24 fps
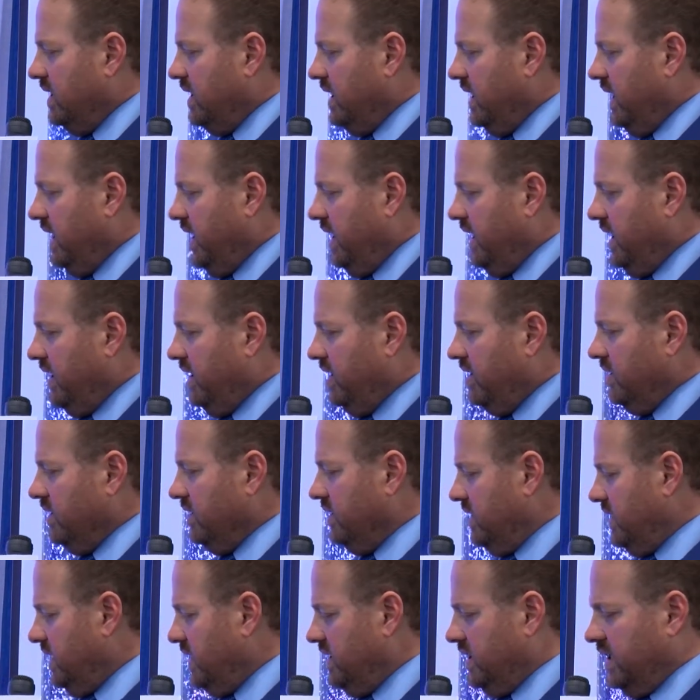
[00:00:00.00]
And
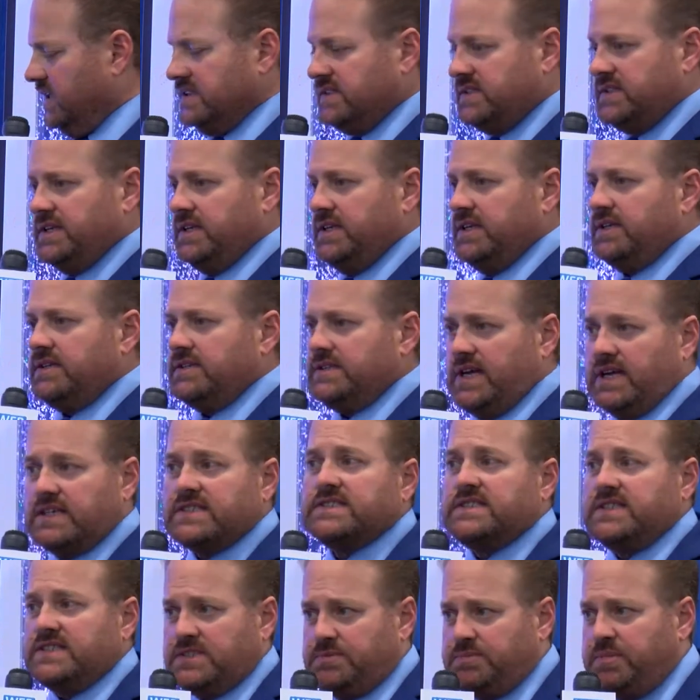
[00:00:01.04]
it does the
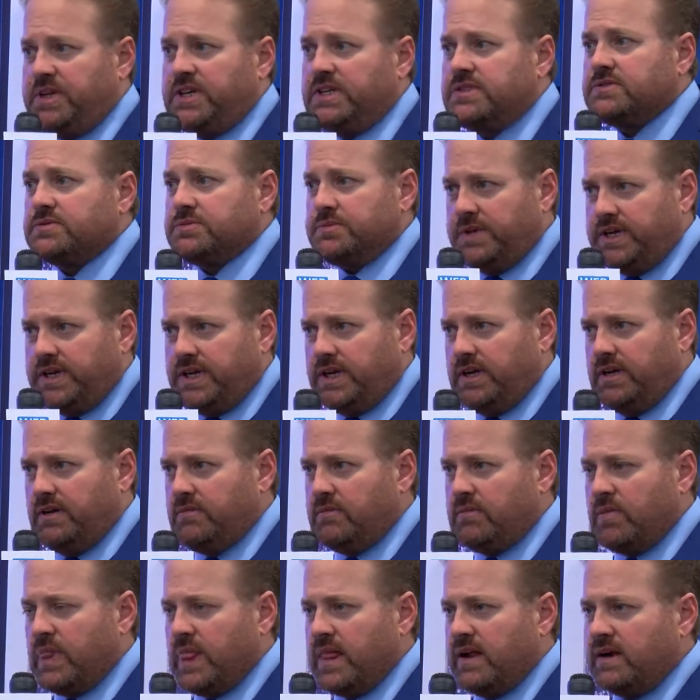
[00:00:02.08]
text-to-speech
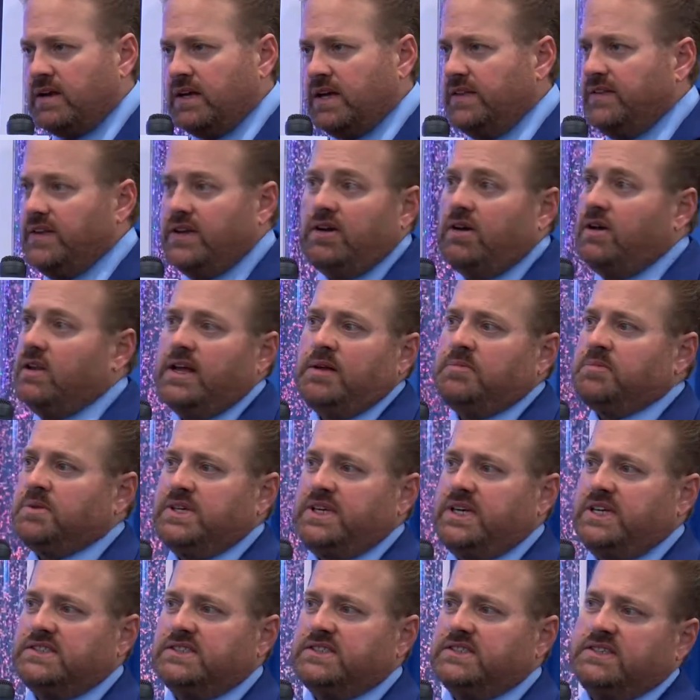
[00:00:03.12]
reading. And then all
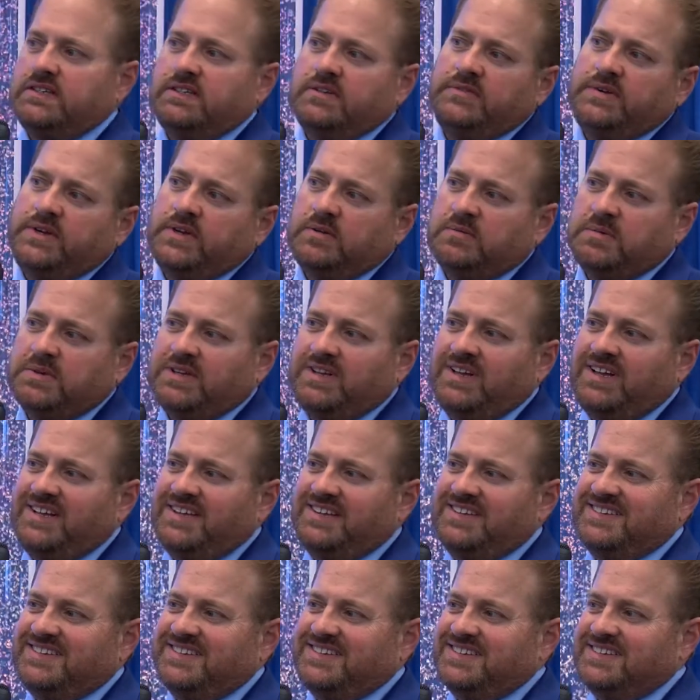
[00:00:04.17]
applications that are available
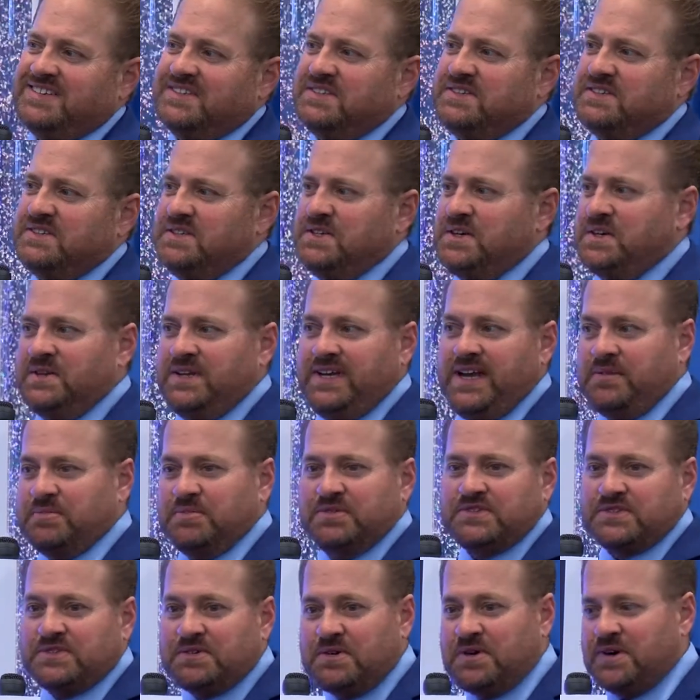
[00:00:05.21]
on the
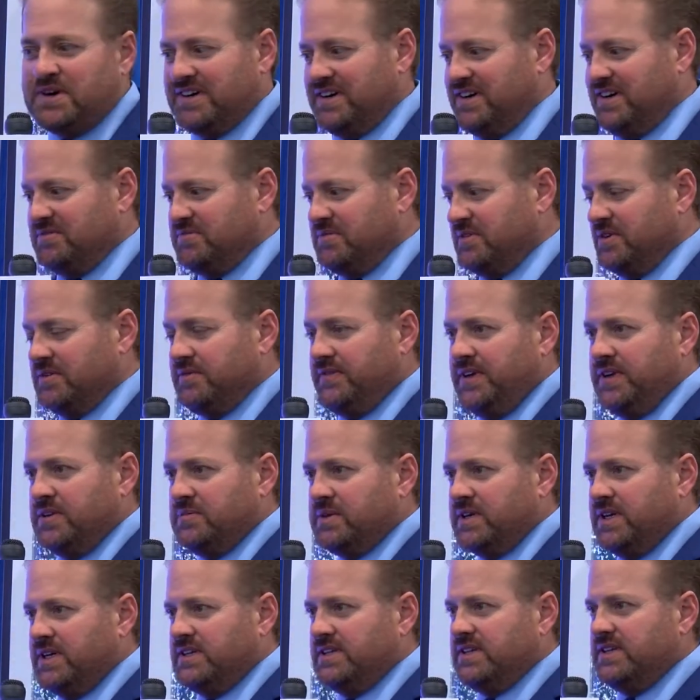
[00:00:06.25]
Apple Store are
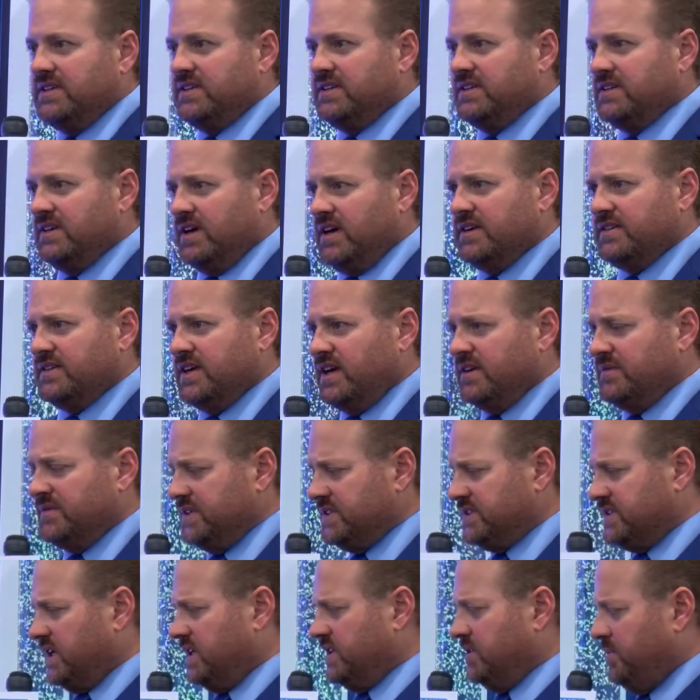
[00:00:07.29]
available on
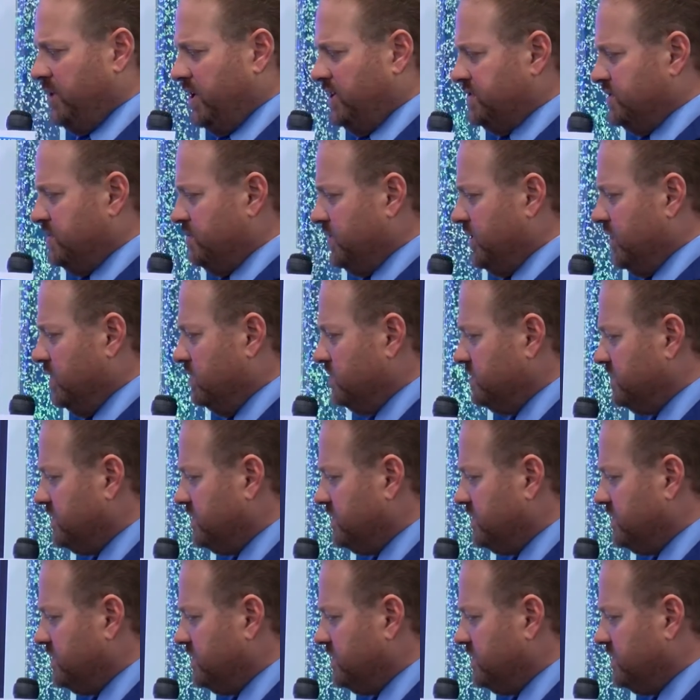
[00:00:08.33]
obviously on the Patriot Pro.